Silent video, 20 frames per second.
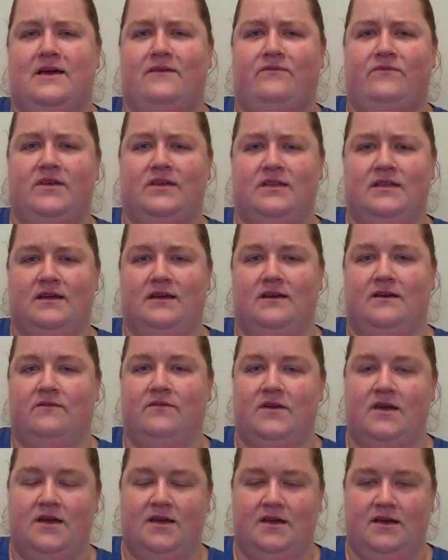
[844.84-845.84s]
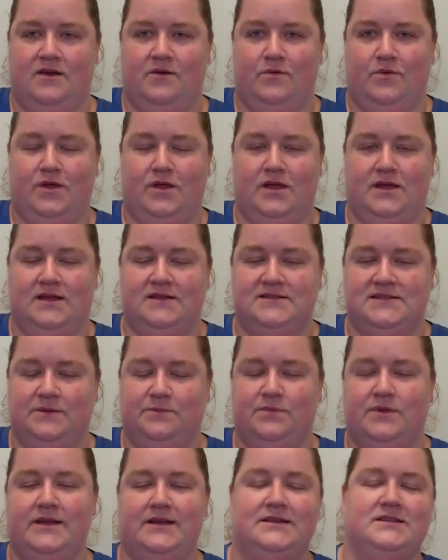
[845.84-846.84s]
that feeling of, well, is he
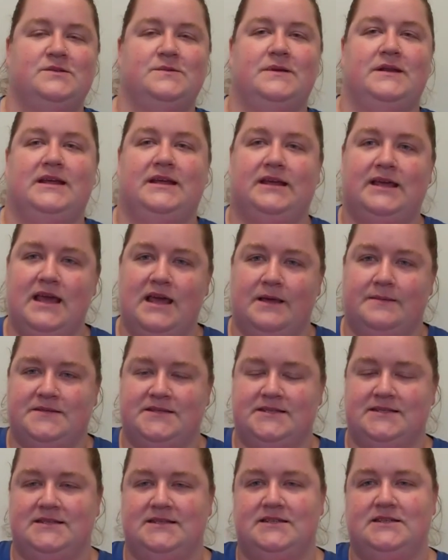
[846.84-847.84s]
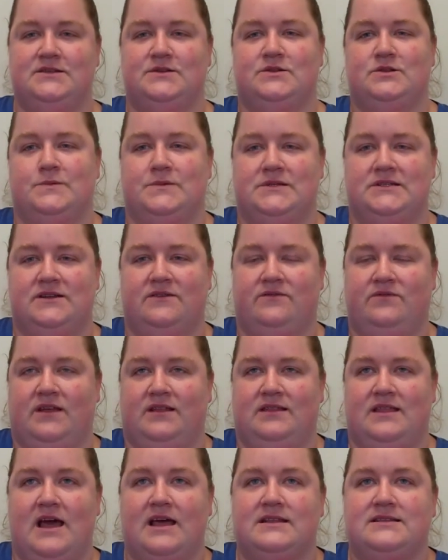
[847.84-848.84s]
playing too many games? Is he doing too much stuff?
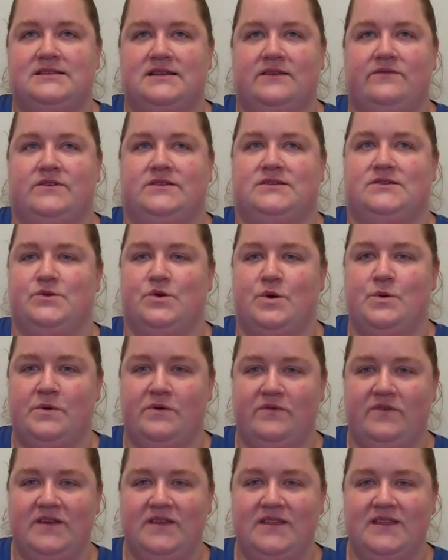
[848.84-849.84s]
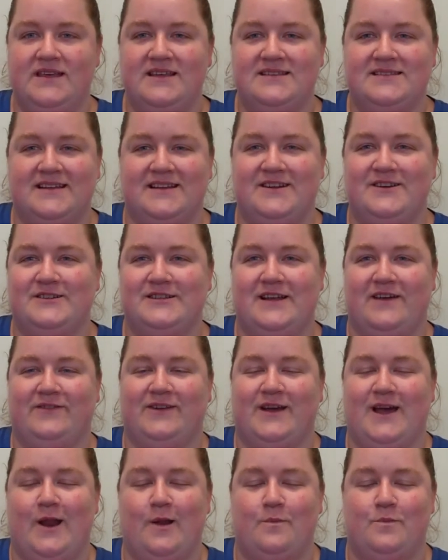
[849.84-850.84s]
Like, that stuff is normal feelings, and you just have to
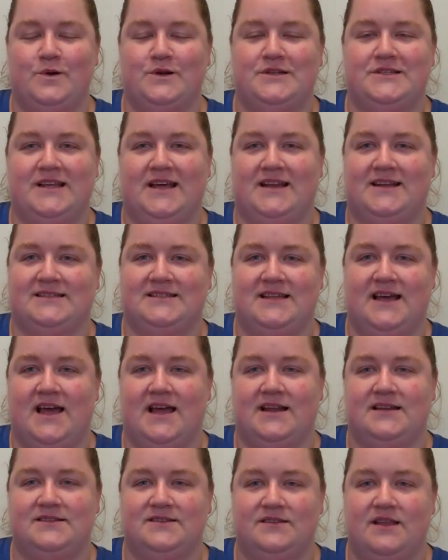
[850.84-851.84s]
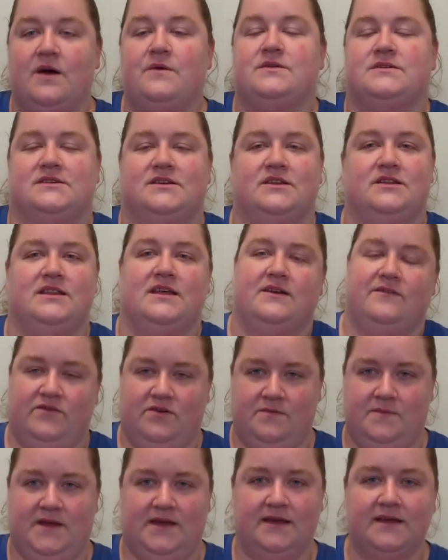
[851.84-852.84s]
kind of push that aside. So that was a good thing
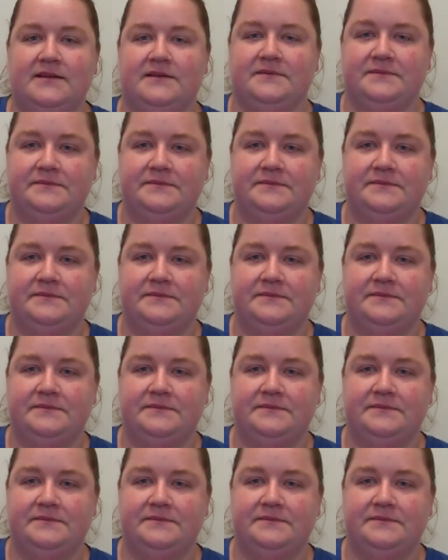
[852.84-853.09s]
for me.